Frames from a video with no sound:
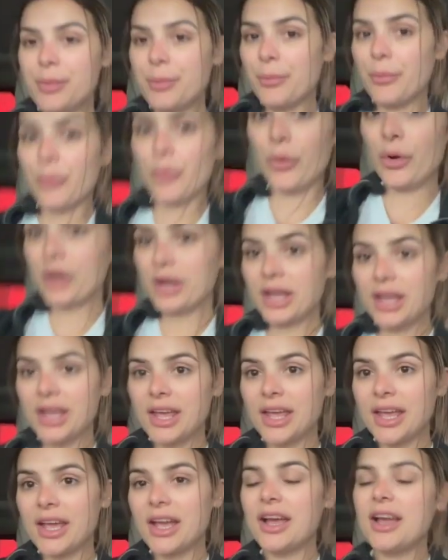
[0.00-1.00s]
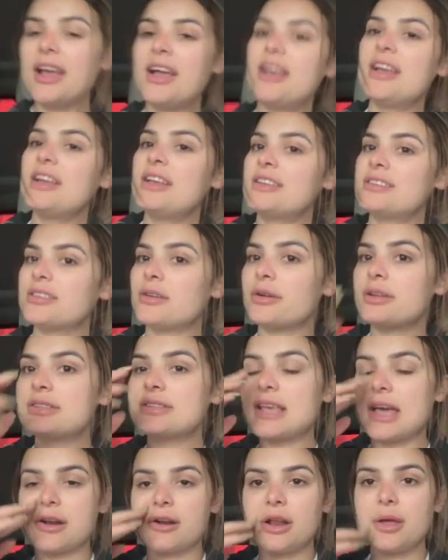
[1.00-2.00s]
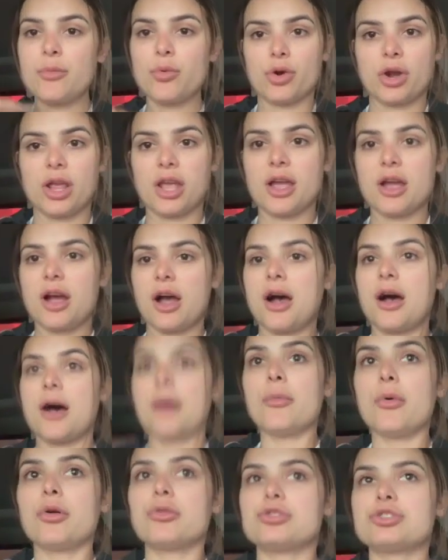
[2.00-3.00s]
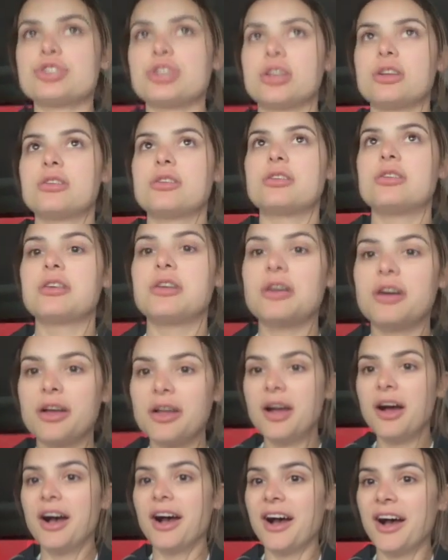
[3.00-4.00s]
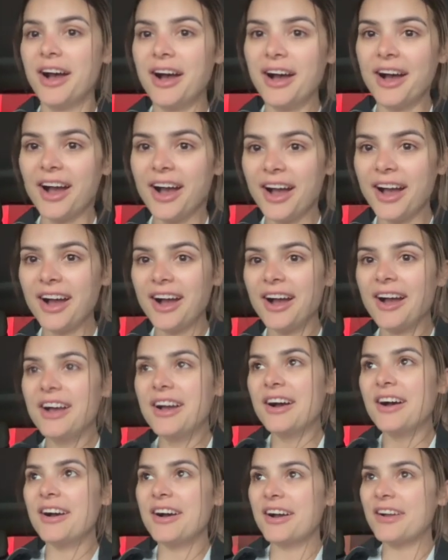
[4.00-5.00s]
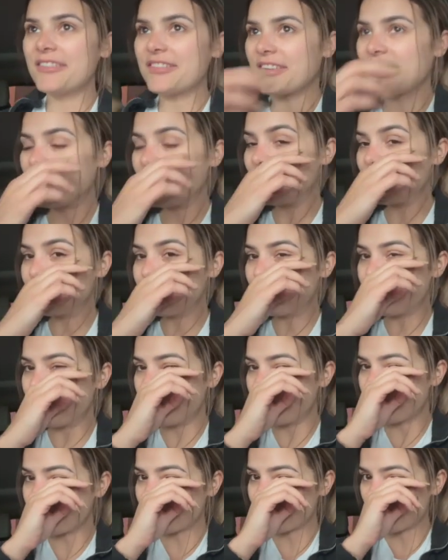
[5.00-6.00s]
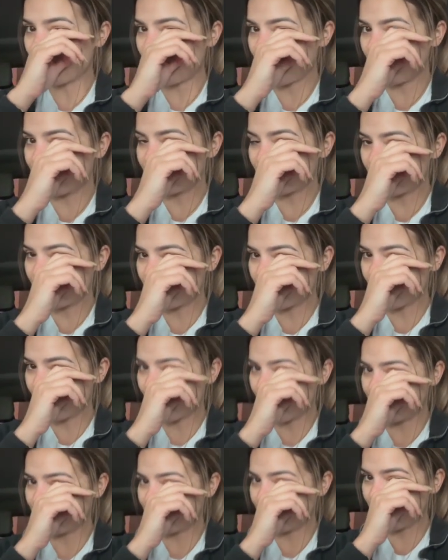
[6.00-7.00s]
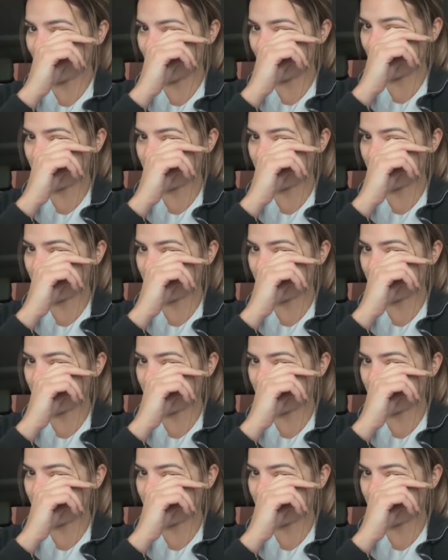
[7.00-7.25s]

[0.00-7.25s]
Morning. So it's Saturday morning. Oh shit. I forgot I put in drive. I don't know why I did that.